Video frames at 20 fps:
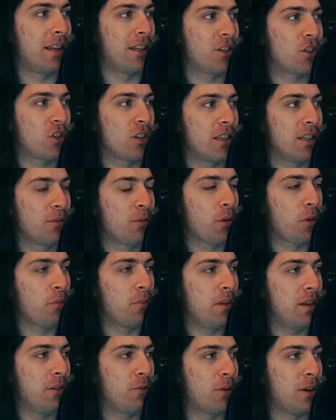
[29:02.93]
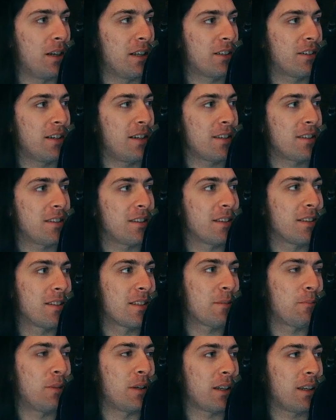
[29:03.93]
chilling with me while testing
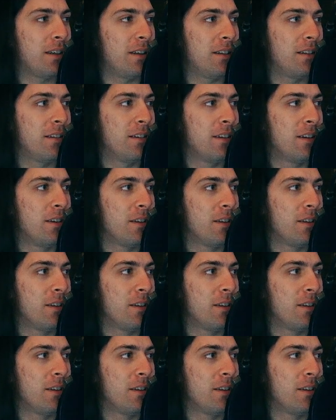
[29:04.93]
this plugin.